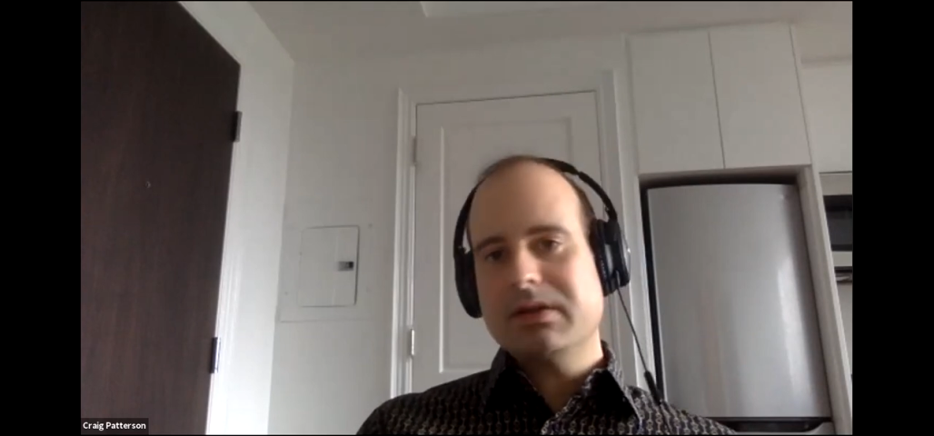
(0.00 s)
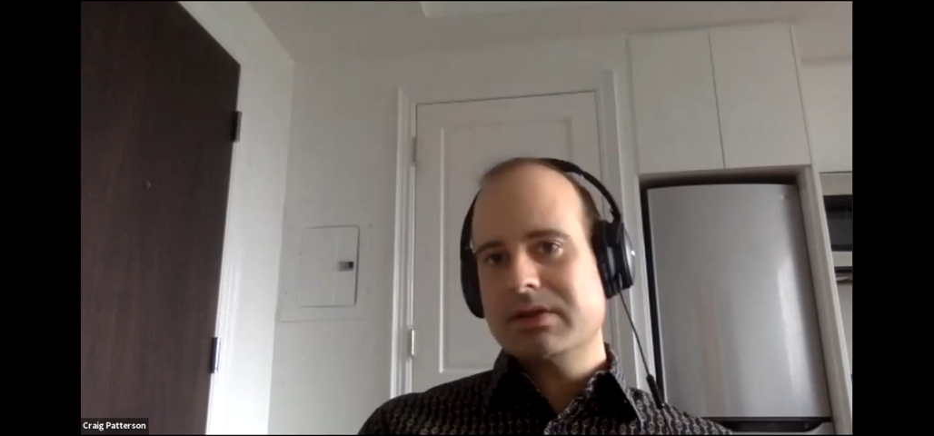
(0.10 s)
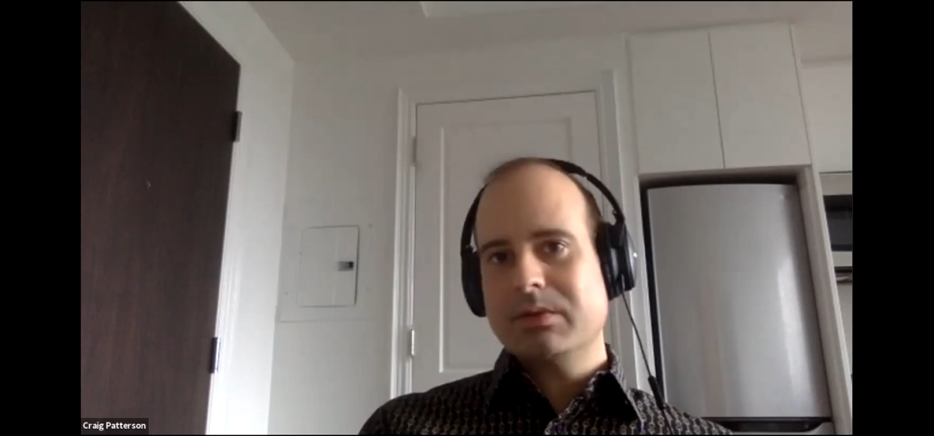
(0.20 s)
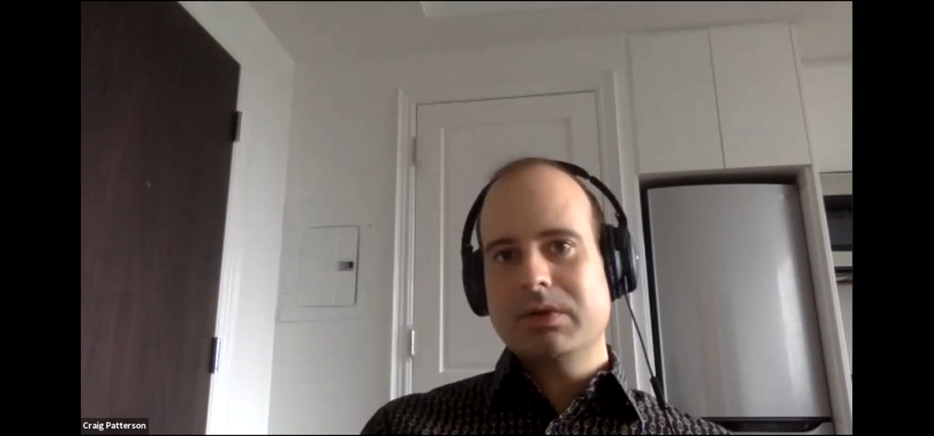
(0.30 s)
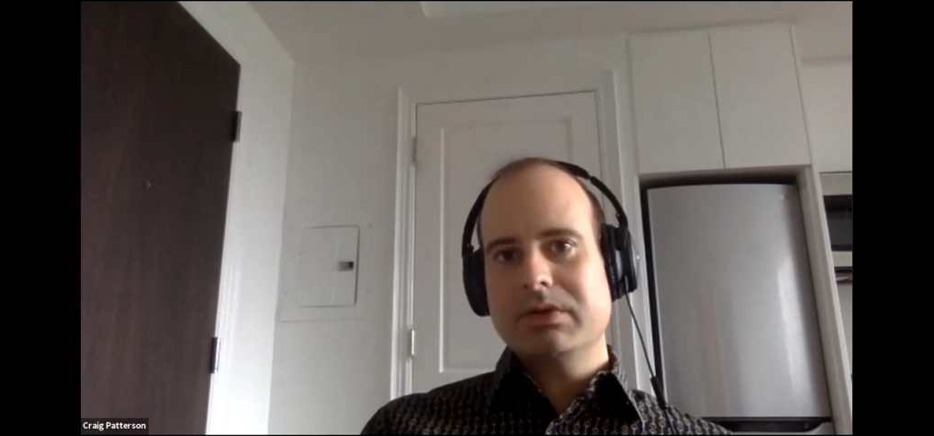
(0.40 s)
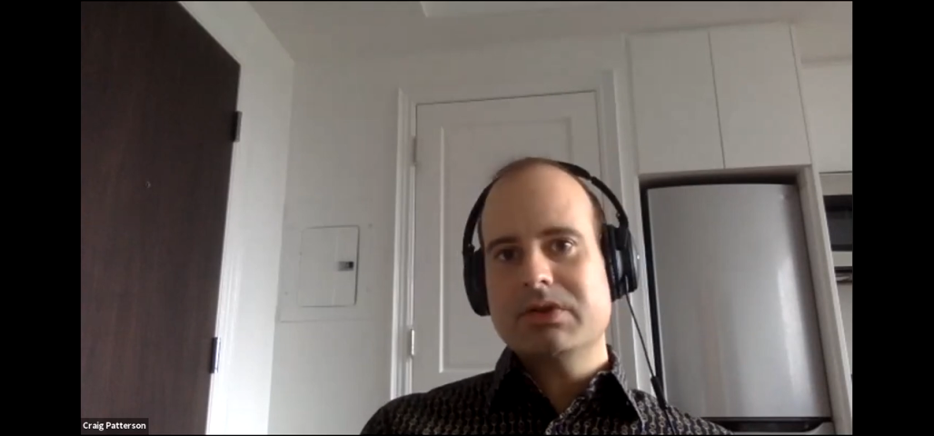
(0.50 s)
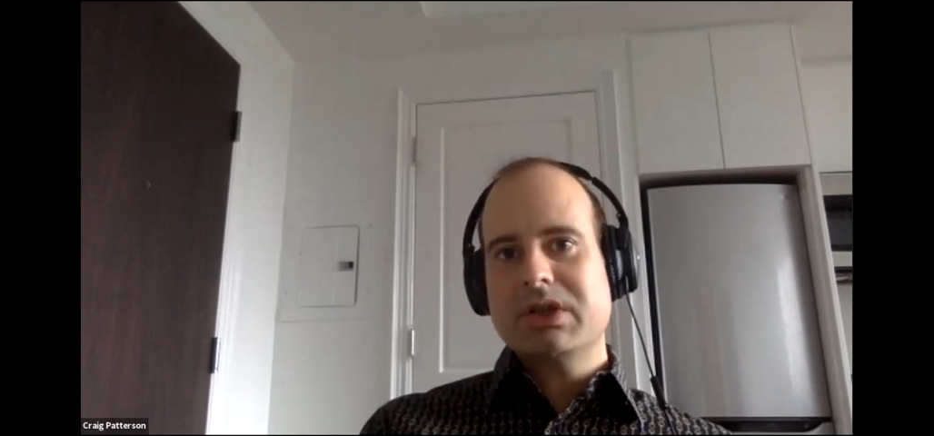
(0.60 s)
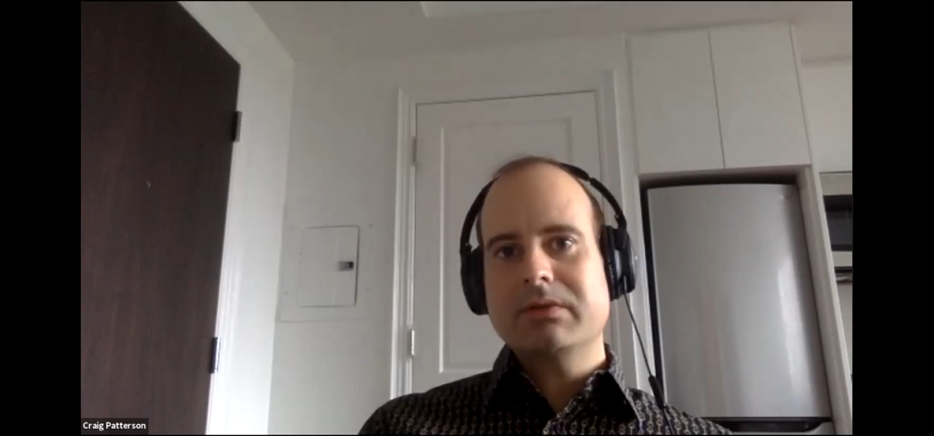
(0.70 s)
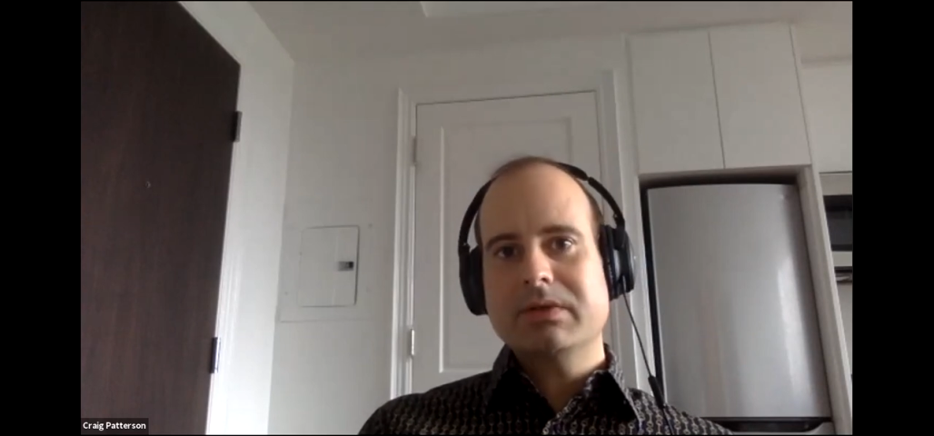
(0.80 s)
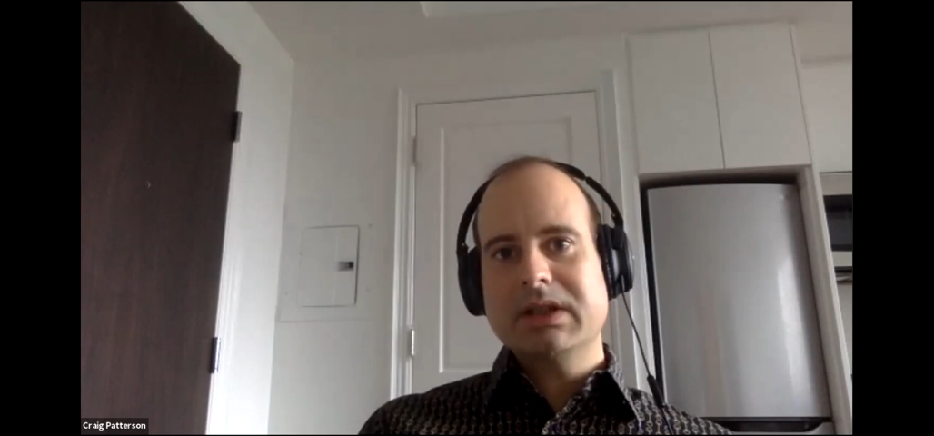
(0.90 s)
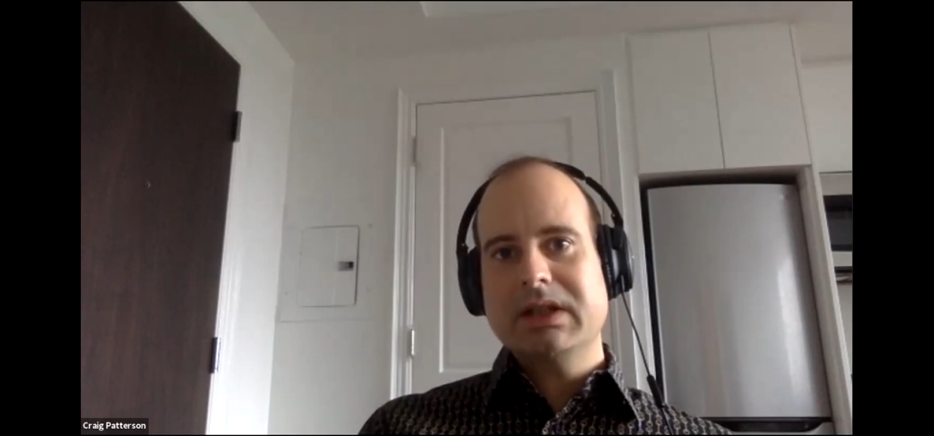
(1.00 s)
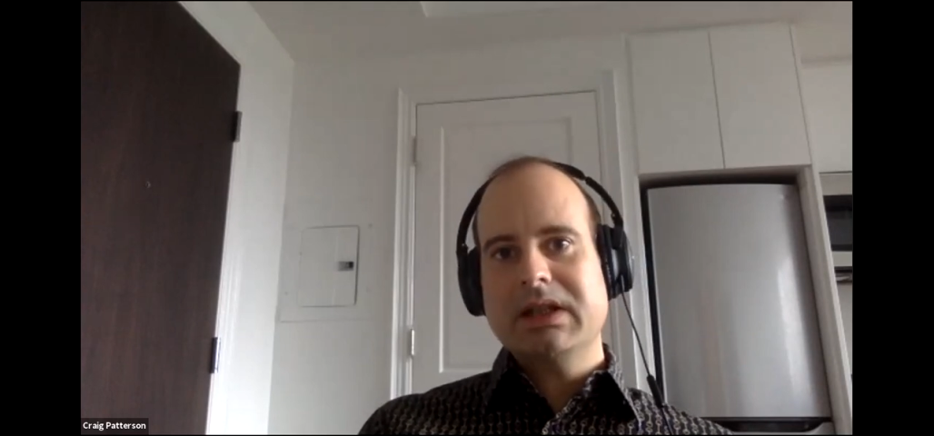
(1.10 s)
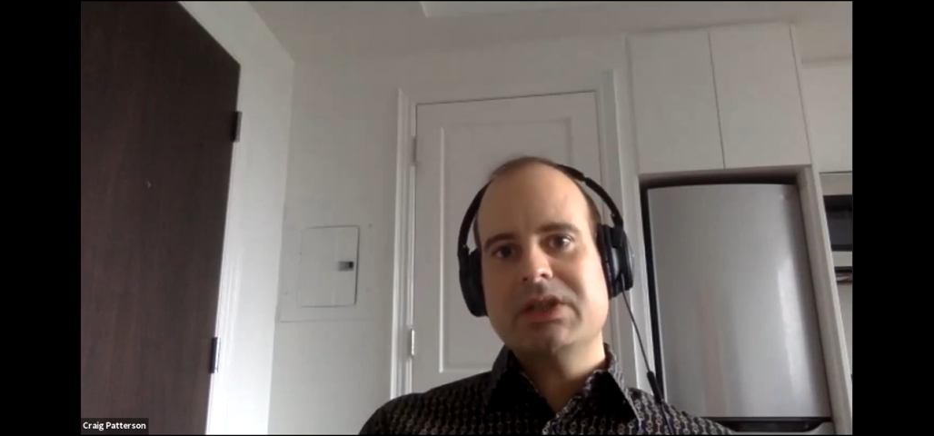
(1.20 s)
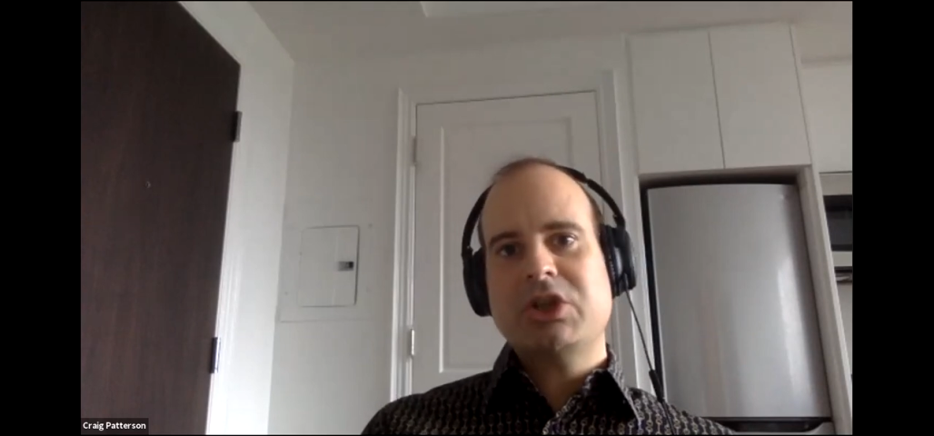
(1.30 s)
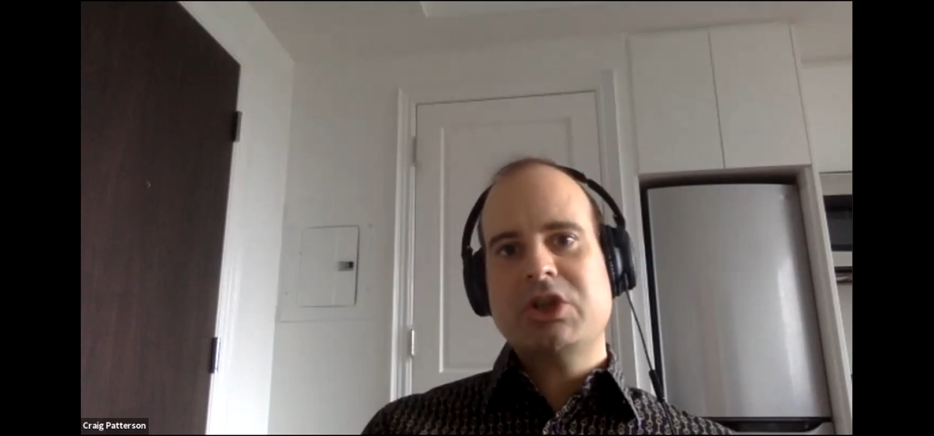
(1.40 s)
as in the world generally
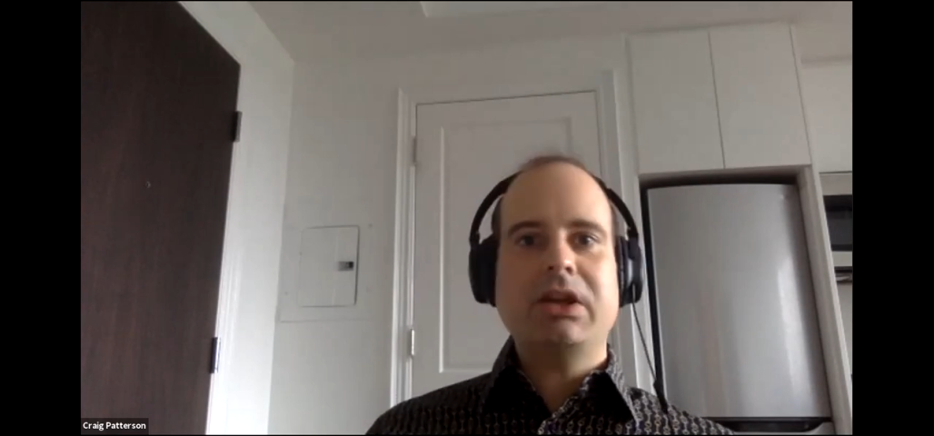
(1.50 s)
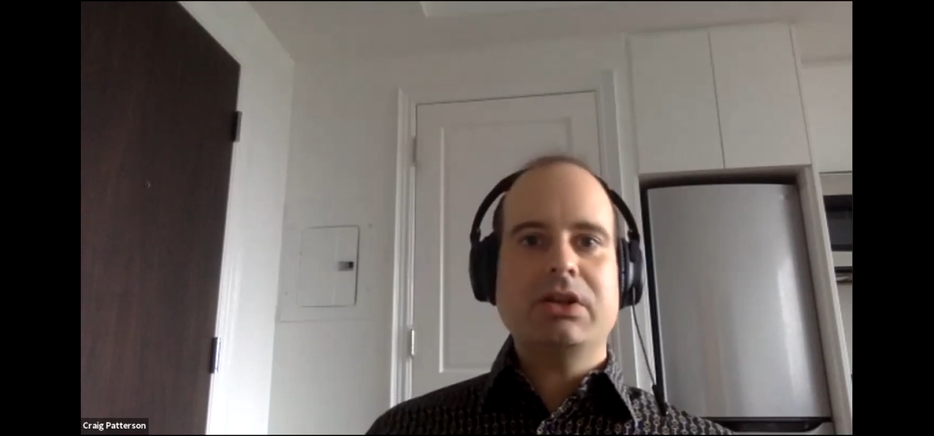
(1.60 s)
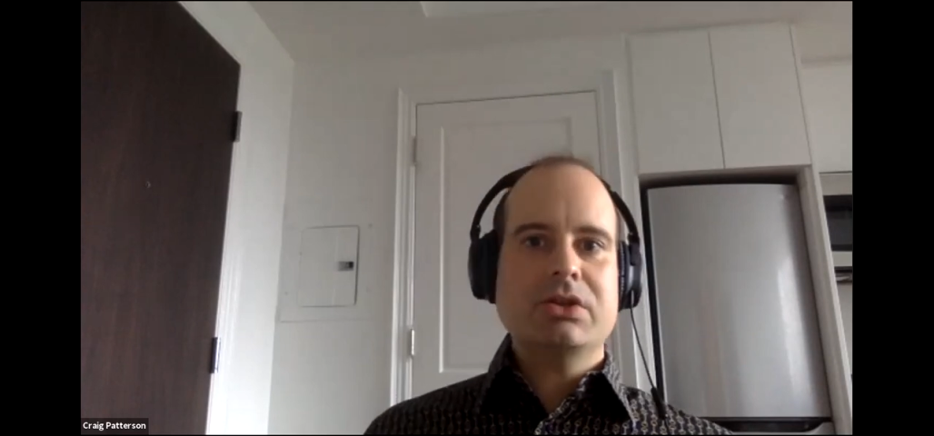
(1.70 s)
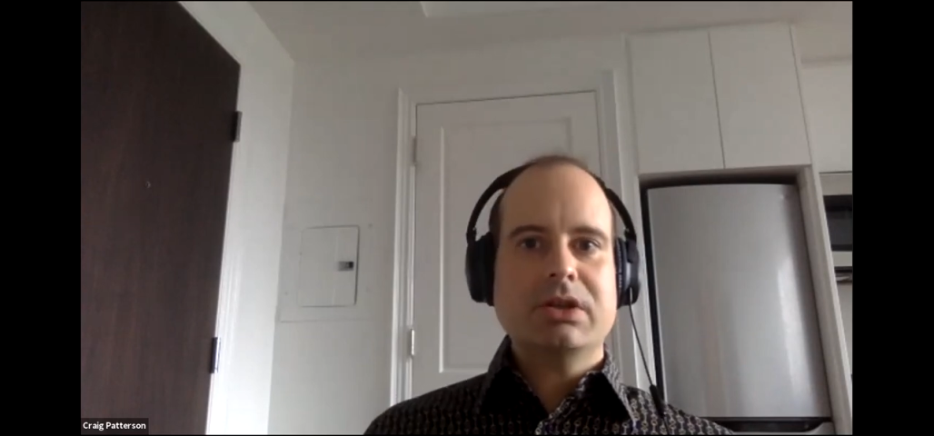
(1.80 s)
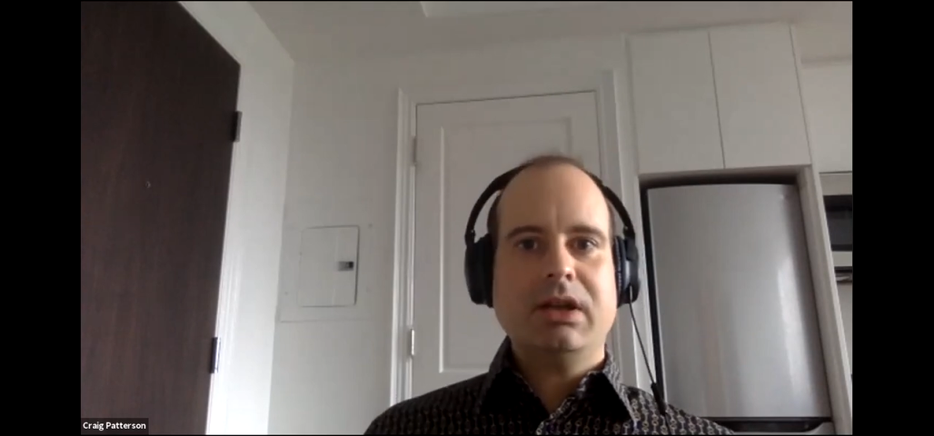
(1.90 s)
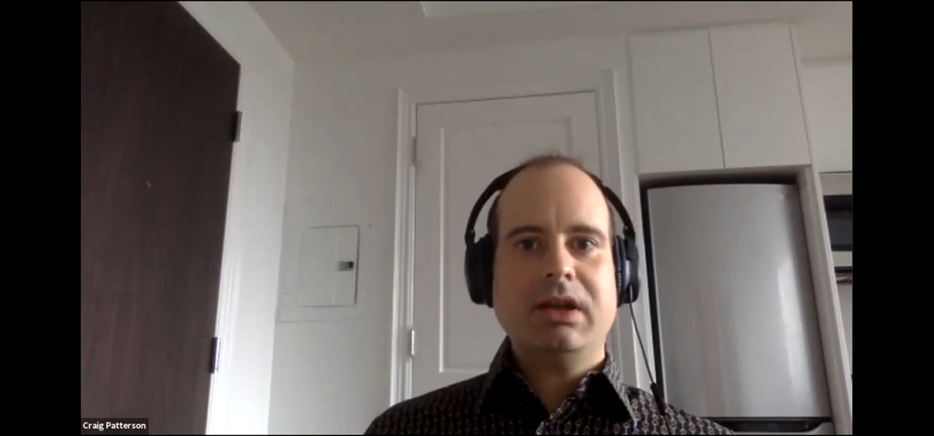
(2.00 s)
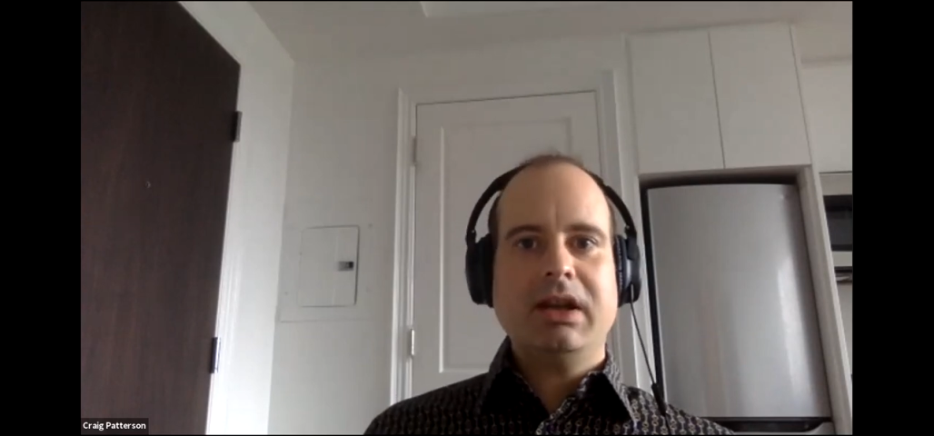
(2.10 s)
is change.